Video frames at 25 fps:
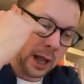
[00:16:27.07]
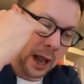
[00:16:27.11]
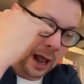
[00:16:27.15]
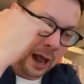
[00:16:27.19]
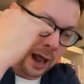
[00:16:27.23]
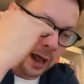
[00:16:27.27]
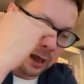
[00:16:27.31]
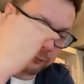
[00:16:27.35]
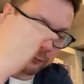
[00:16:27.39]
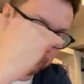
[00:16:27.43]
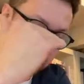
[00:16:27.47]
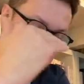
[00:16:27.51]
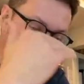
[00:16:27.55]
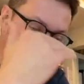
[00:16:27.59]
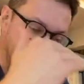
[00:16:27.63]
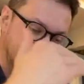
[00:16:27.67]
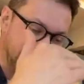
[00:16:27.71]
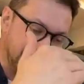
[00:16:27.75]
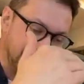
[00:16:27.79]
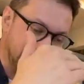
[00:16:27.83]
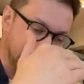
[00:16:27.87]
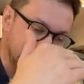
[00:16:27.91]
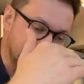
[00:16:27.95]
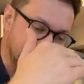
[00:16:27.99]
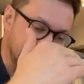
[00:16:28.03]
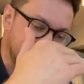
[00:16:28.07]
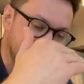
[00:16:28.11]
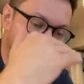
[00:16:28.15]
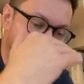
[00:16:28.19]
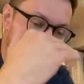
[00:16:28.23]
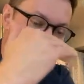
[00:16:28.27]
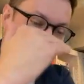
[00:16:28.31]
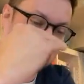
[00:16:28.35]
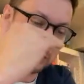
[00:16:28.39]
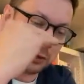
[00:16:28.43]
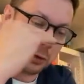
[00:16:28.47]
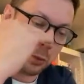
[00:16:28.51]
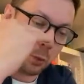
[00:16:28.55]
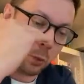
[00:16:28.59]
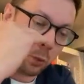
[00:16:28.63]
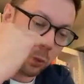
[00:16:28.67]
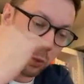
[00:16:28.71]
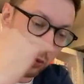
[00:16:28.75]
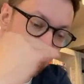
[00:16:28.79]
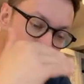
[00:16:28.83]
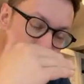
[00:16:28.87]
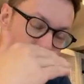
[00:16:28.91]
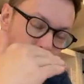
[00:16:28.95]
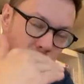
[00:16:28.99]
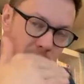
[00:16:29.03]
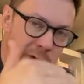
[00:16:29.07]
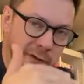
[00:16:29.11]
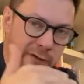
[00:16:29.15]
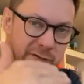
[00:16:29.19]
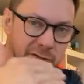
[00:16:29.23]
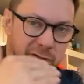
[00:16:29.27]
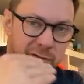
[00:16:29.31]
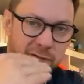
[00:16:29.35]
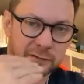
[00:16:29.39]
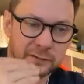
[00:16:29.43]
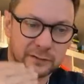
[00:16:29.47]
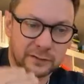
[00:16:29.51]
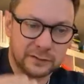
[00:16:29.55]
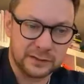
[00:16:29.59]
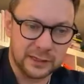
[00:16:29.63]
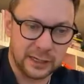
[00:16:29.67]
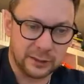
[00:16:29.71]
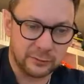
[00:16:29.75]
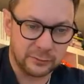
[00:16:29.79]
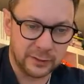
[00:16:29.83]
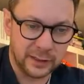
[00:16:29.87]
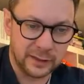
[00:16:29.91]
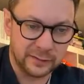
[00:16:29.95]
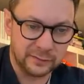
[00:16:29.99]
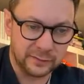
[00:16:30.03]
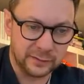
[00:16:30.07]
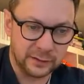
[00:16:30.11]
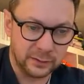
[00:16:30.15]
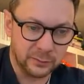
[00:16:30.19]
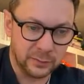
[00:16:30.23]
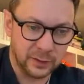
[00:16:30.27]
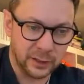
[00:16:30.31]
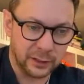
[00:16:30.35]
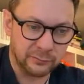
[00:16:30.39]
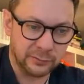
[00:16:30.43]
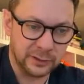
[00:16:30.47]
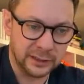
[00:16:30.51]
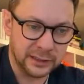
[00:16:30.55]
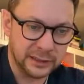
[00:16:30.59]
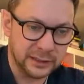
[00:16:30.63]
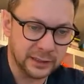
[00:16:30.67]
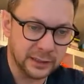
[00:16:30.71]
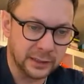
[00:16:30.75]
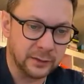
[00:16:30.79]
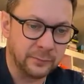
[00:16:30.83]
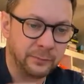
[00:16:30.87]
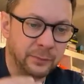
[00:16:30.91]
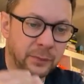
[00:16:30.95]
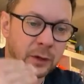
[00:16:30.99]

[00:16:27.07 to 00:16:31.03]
I've said this, what questions is that raising in my reader?